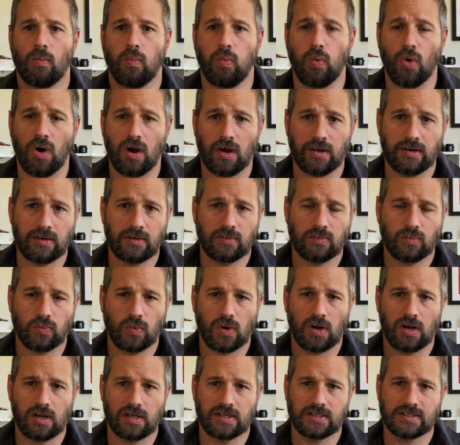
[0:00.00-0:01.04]
one
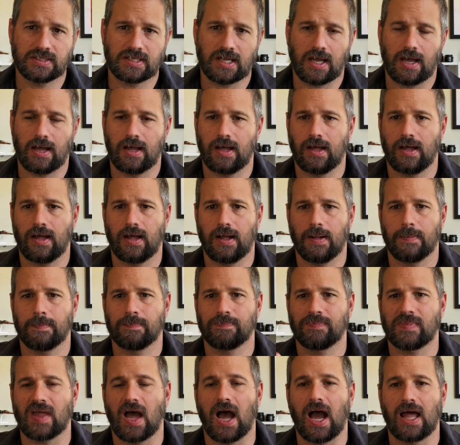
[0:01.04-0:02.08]
was
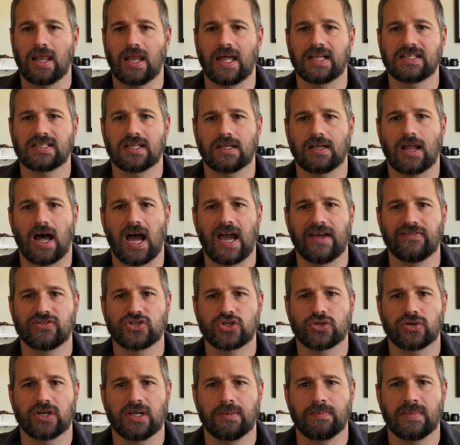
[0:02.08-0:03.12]
I like to live
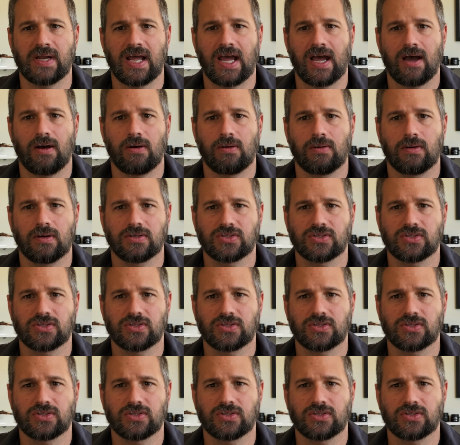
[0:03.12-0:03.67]
stream now.